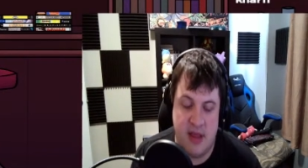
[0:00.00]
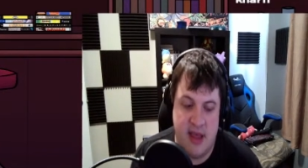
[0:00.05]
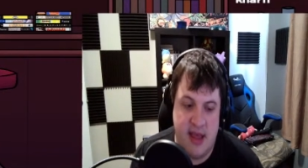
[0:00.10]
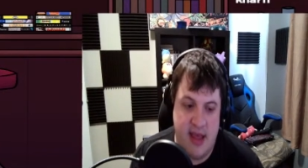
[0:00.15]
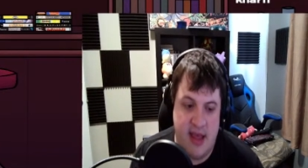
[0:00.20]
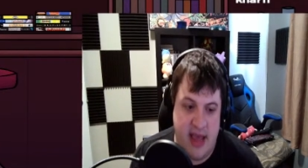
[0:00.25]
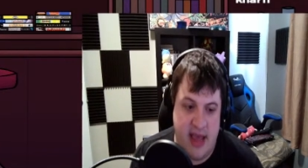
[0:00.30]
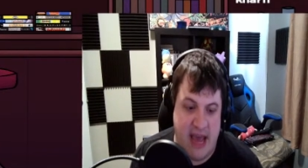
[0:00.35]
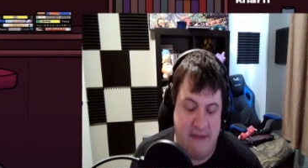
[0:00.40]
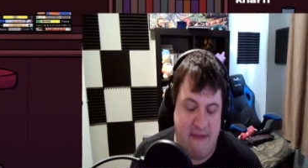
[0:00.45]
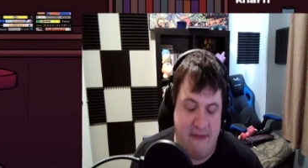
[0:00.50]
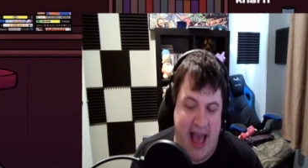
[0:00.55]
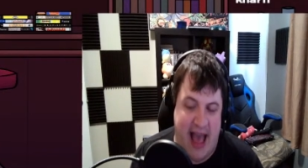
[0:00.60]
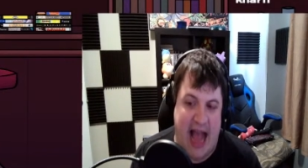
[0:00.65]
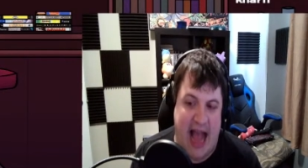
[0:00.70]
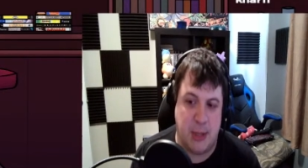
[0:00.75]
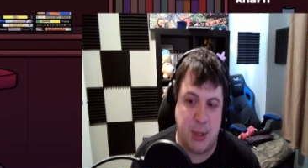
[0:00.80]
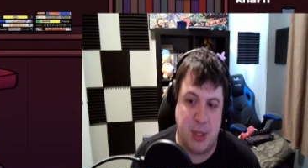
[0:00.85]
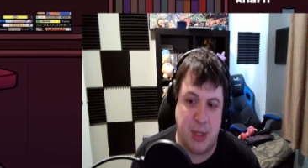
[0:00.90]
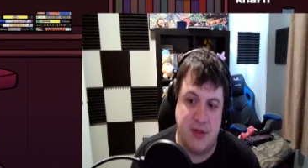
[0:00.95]
If
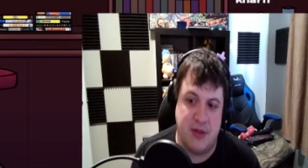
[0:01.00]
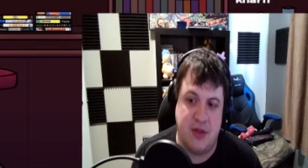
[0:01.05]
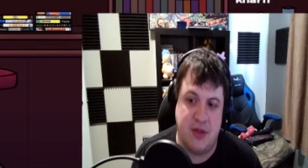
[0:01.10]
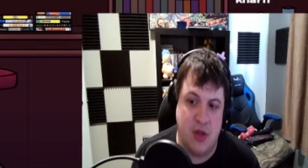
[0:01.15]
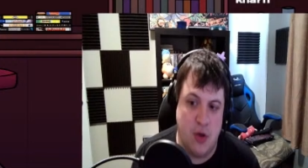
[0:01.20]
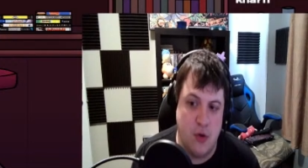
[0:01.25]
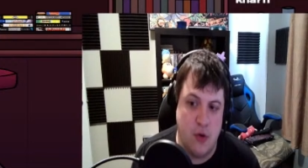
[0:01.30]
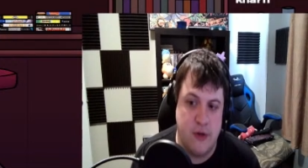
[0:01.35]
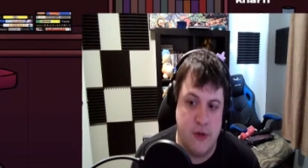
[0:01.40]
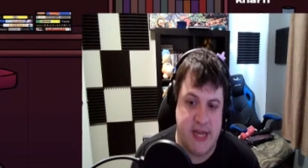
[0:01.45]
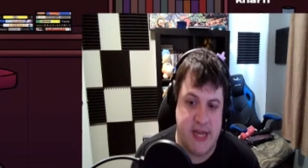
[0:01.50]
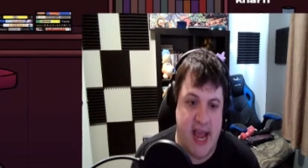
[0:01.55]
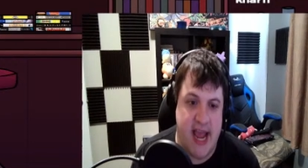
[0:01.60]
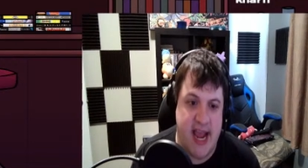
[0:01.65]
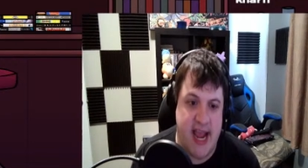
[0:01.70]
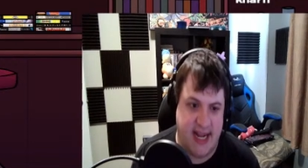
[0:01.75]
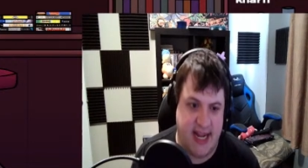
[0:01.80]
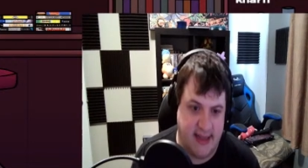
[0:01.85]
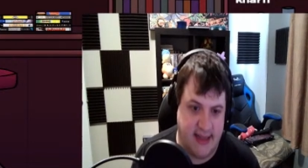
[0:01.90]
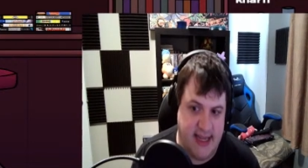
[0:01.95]
actions you
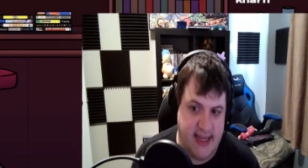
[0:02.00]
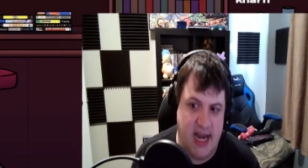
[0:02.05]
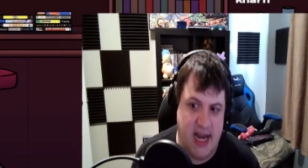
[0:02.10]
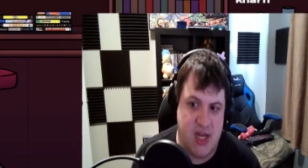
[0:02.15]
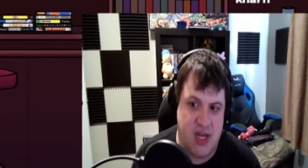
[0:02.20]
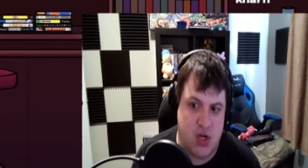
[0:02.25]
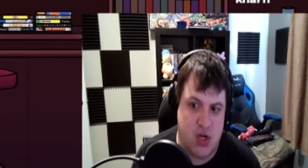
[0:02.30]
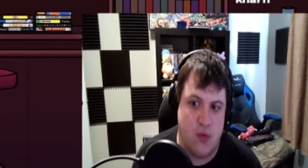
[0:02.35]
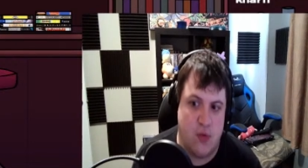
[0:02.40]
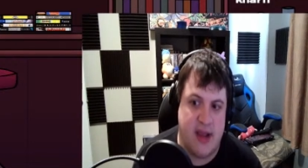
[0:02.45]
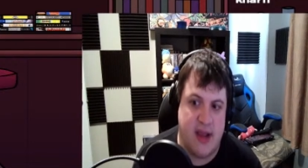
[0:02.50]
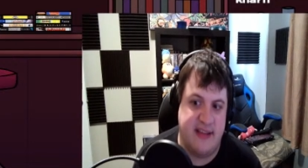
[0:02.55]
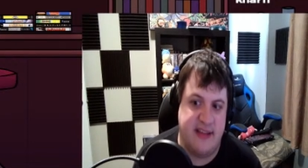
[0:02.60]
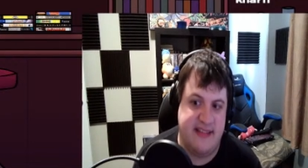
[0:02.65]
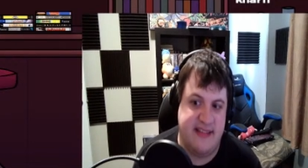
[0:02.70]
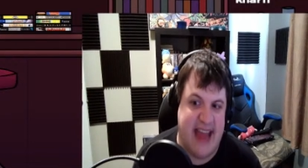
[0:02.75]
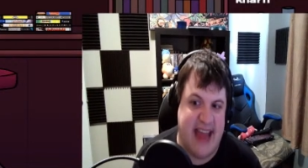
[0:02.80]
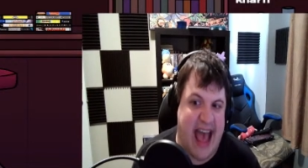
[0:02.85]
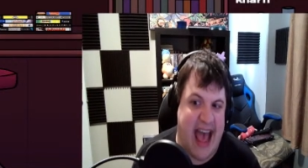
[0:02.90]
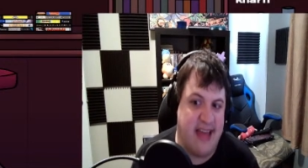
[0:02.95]
take lead to his
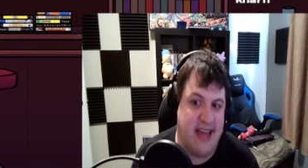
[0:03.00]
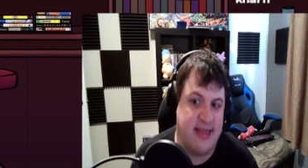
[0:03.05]
death,